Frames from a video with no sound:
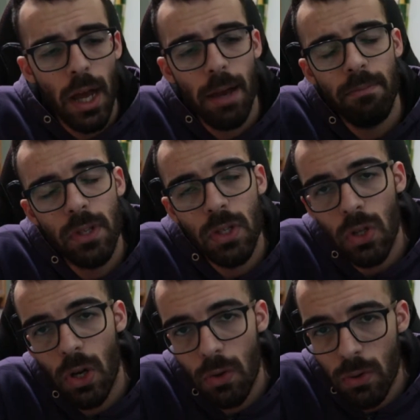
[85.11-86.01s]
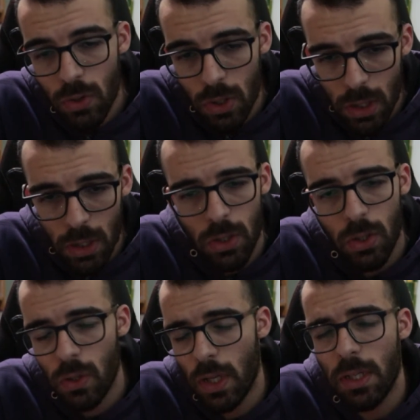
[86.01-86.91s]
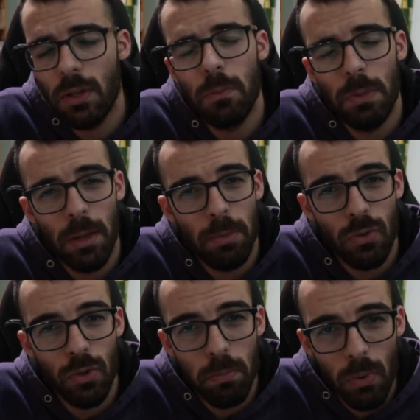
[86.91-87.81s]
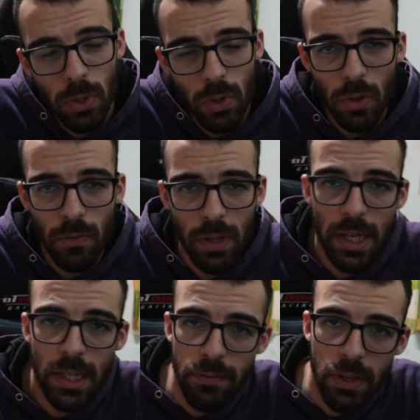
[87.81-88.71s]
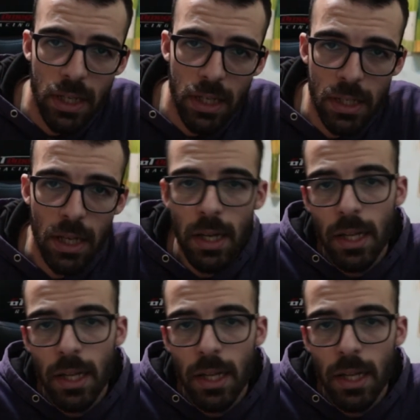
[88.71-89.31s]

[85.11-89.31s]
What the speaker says: Hampton's close circle so that he could be able to report sort of the activities